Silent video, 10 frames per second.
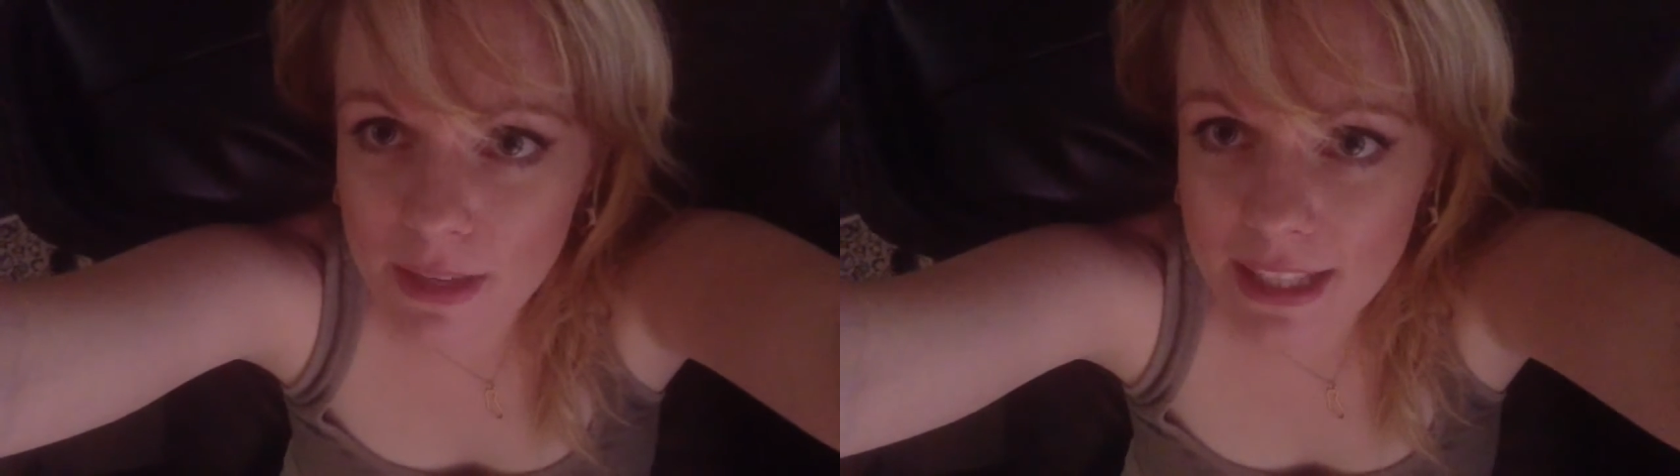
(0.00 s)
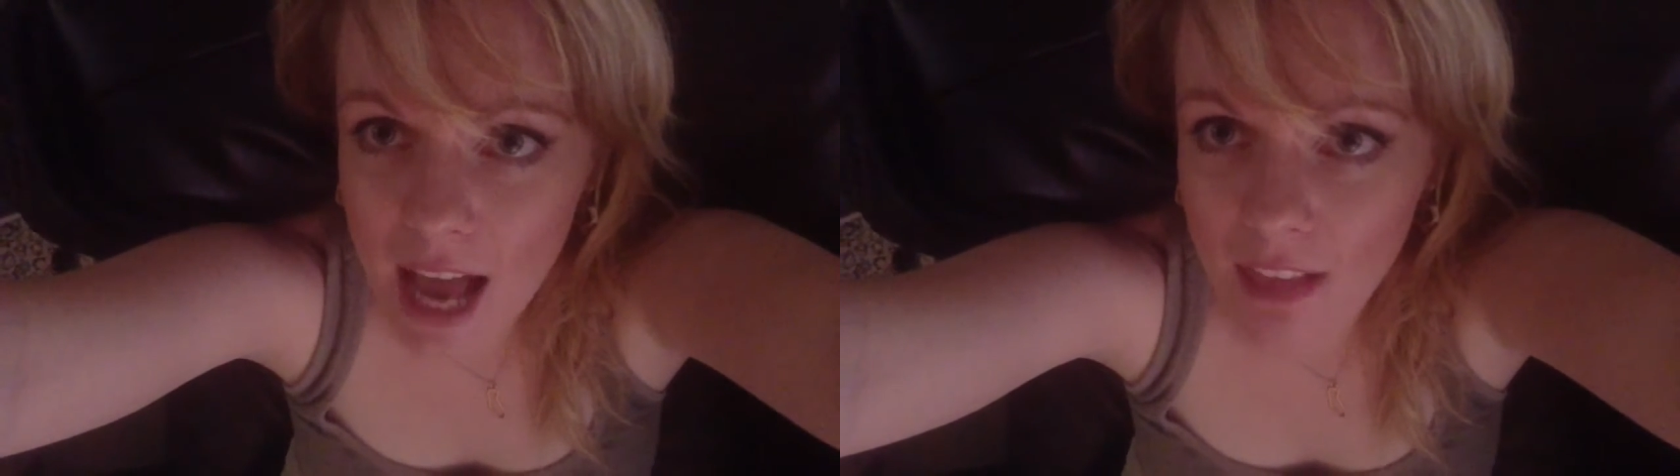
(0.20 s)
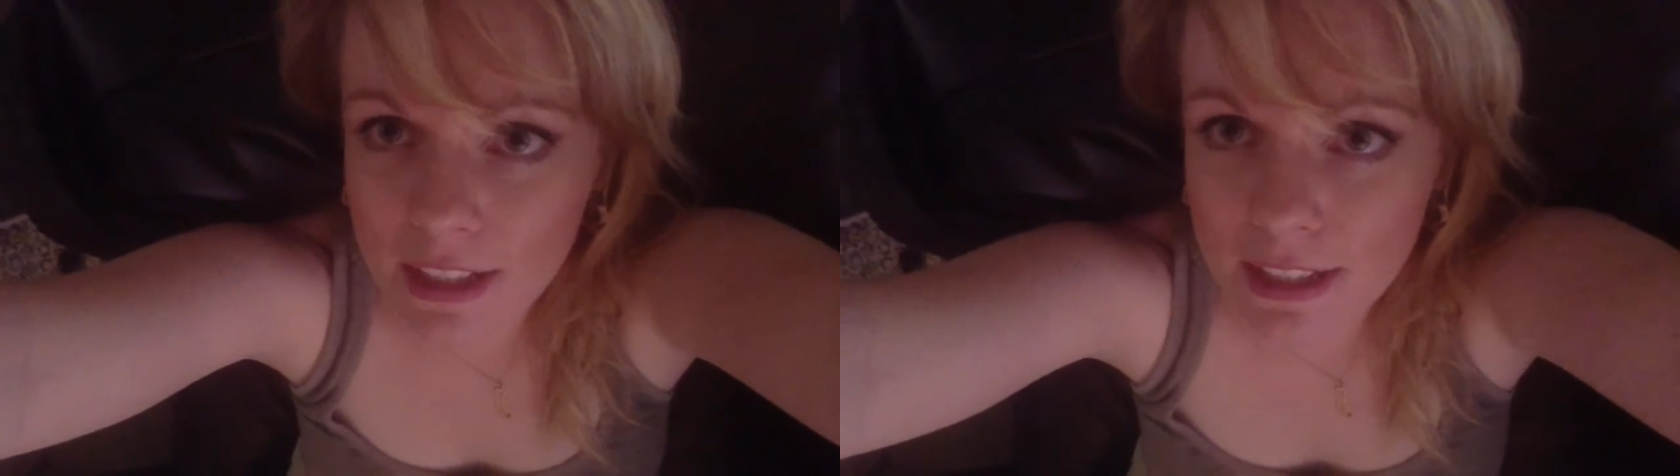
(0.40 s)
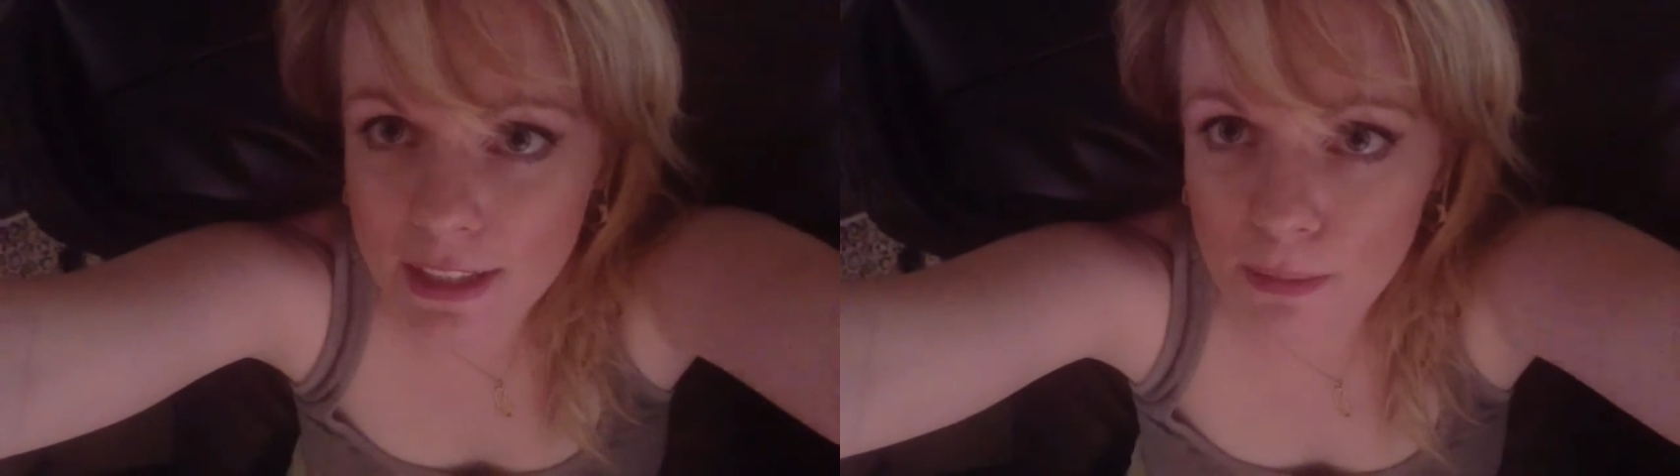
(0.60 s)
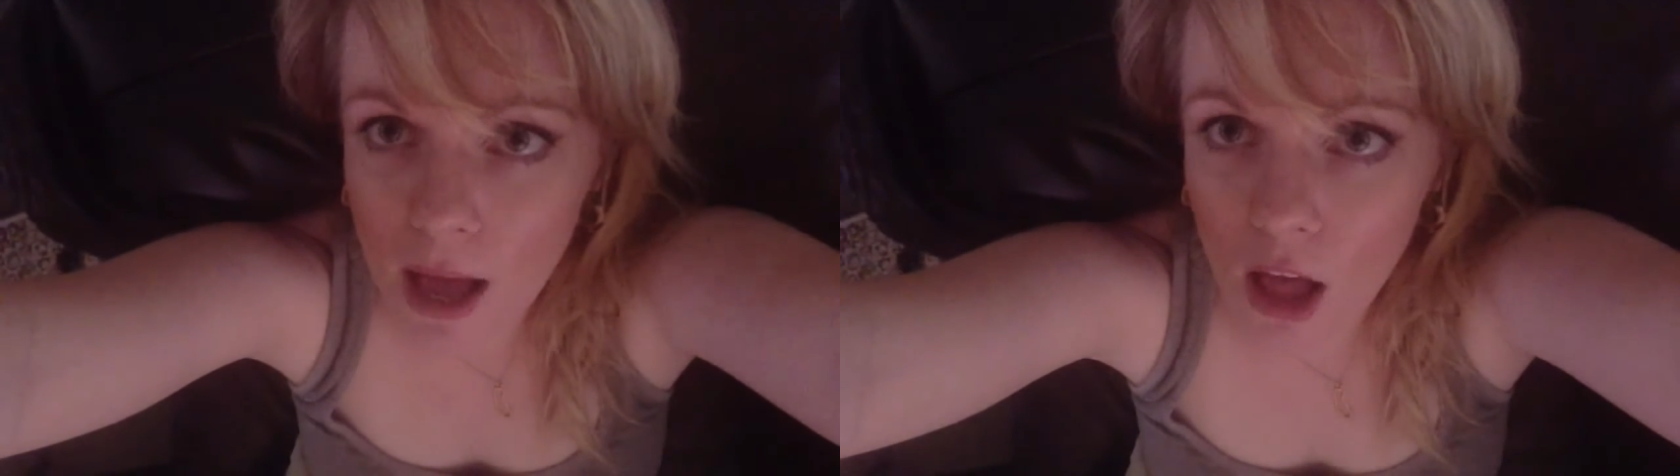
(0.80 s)
metallic
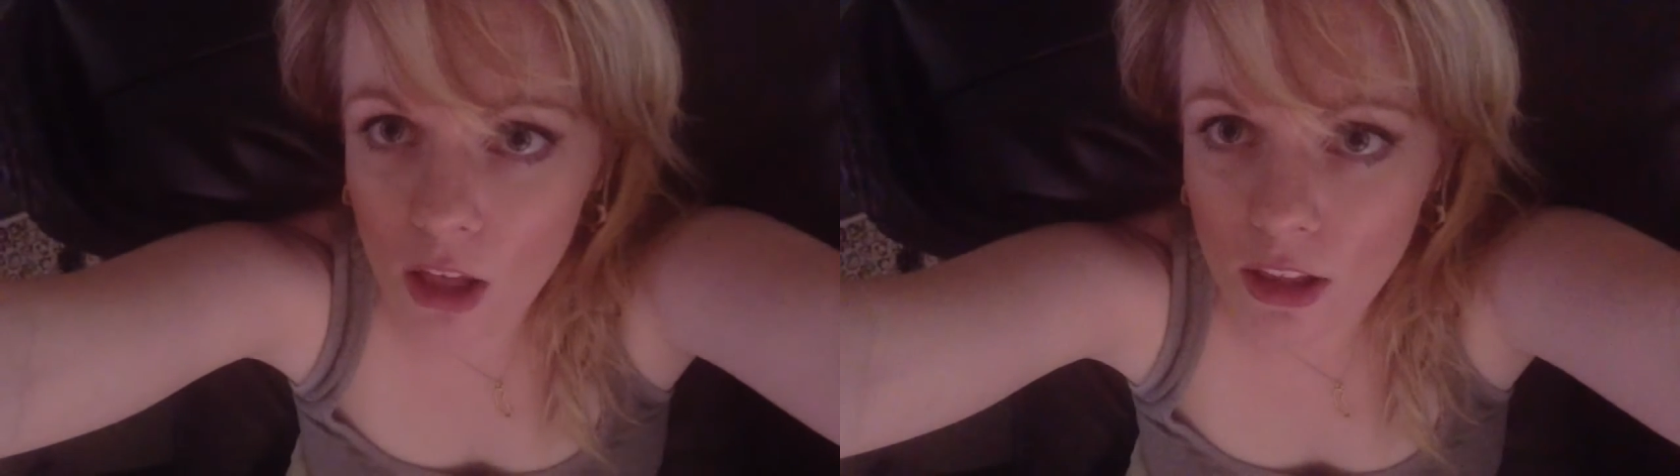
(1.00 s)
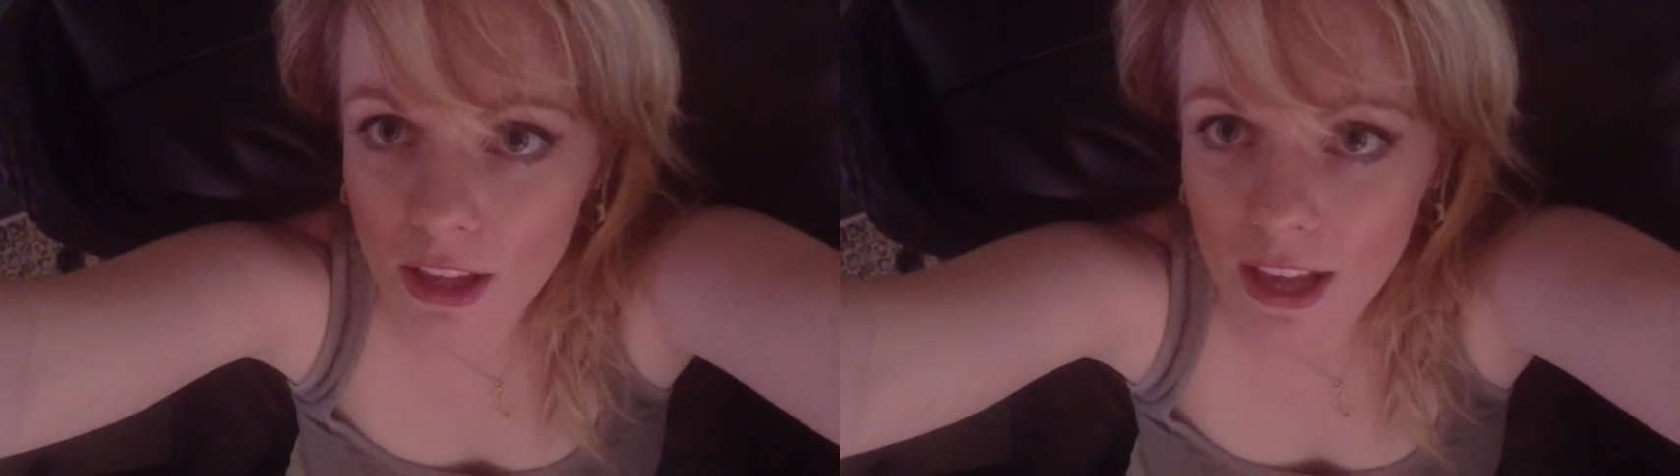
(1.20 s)
smell.